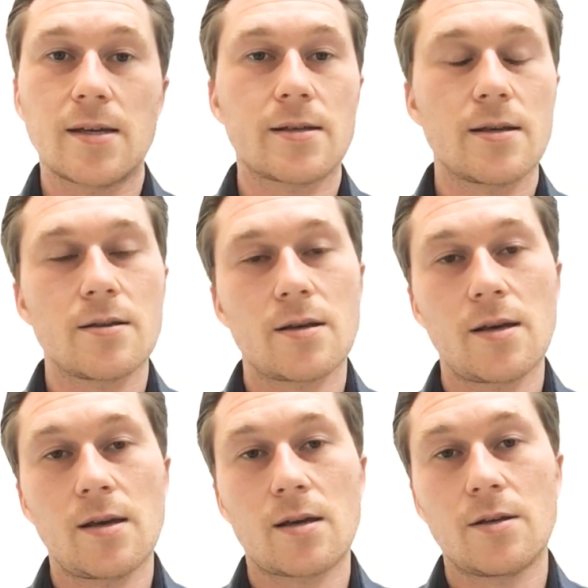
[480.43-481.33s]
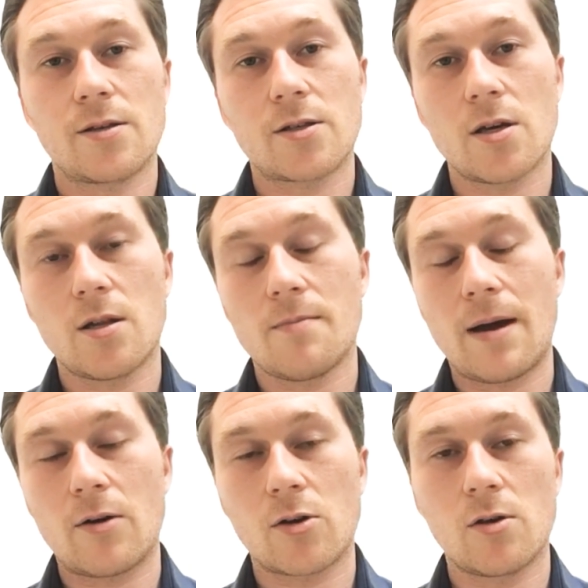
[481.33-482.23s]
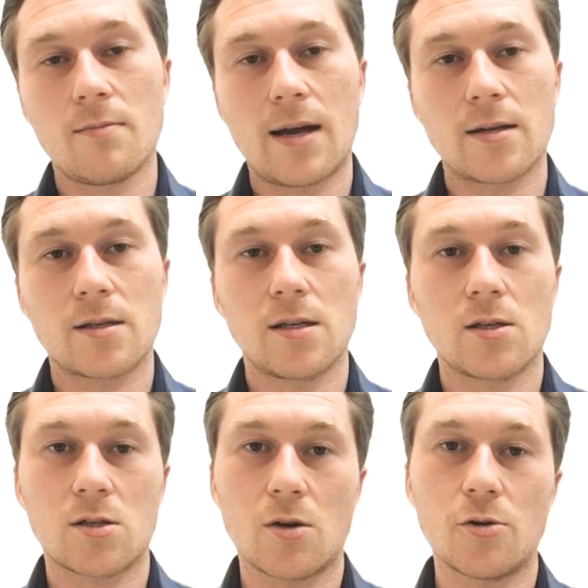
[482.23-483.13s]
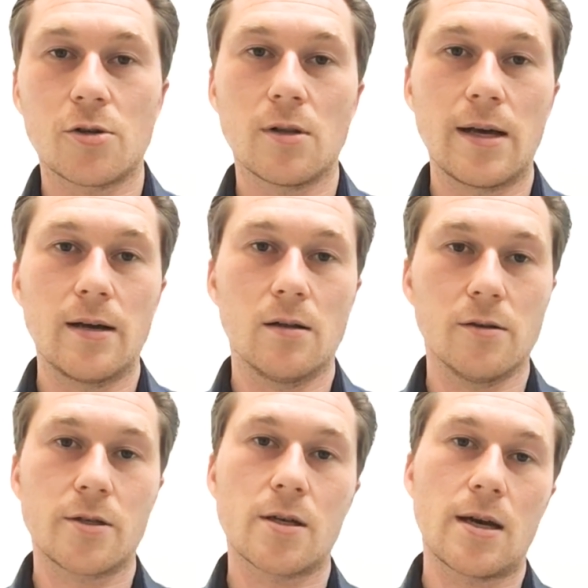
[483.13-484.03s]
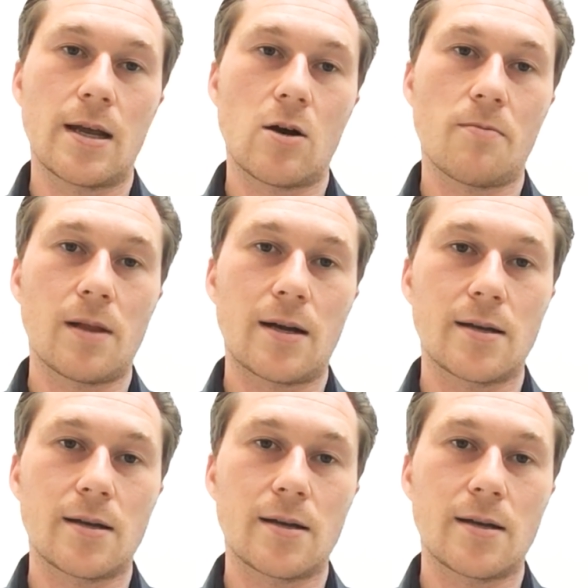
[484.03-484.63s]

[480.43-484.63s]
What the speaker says: that the concern about humanity's social ills and our planet's